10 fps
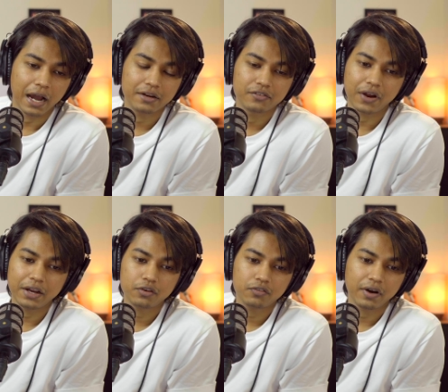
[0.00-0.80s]
I
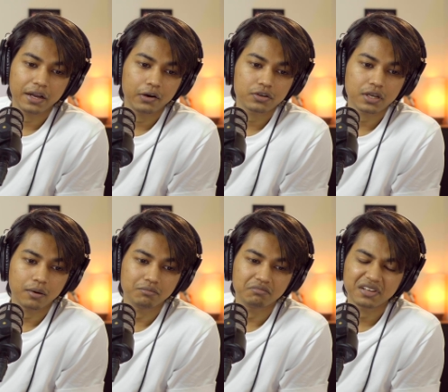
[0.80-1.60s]
tried to find out
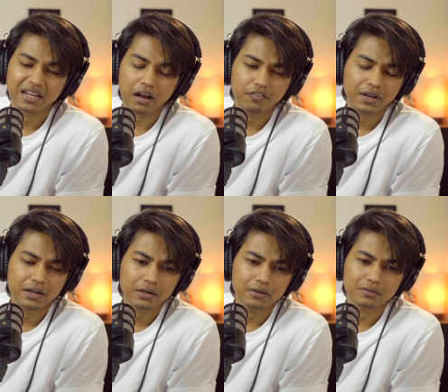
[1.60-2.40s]
some
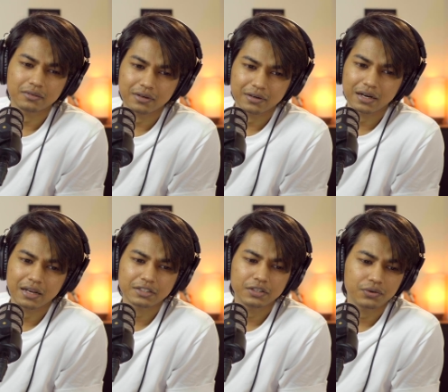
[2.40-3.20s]
graphical
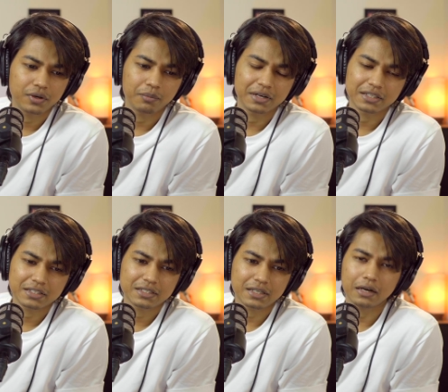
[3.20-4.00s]
relation to it, but
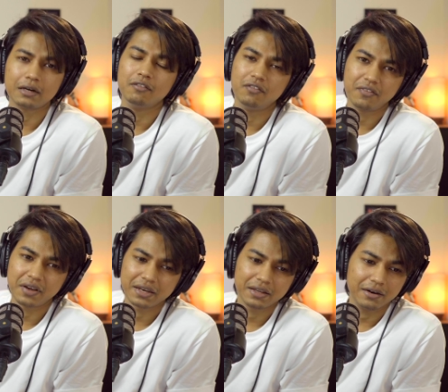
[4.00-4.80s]
this is a
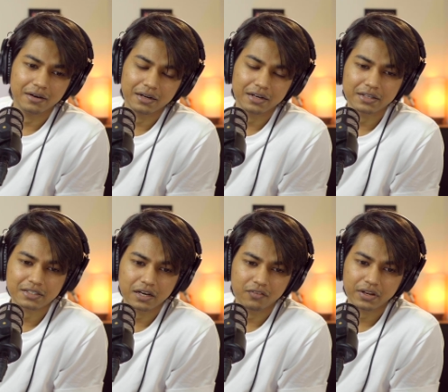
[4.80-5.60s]
very early
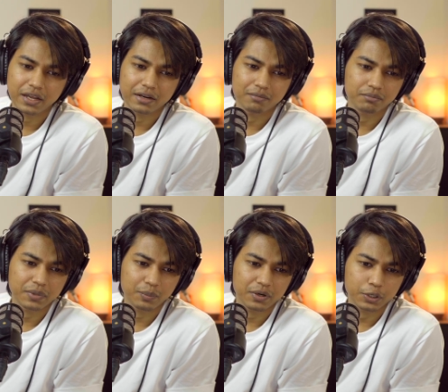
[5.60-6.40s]
discovery, and
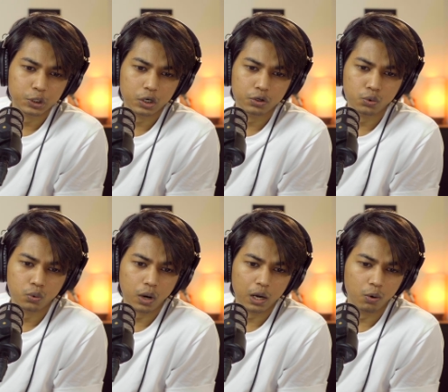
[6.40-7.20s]
people did not
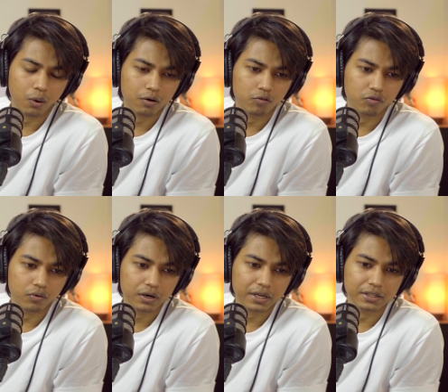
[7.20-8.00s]
do a lot of
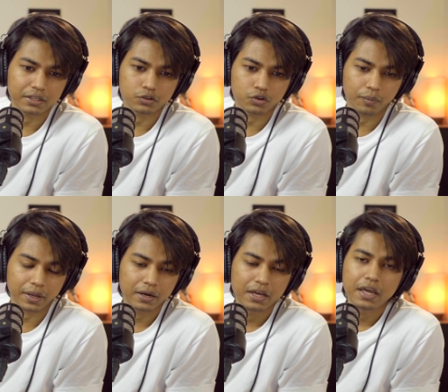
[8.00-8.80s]
work in this
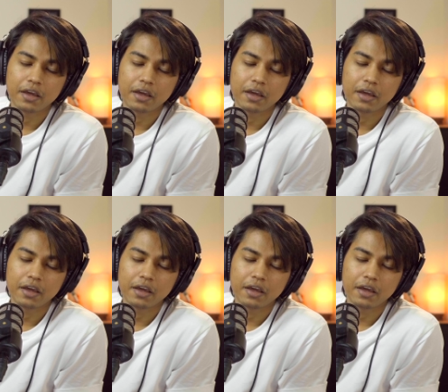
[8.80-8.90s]
domain.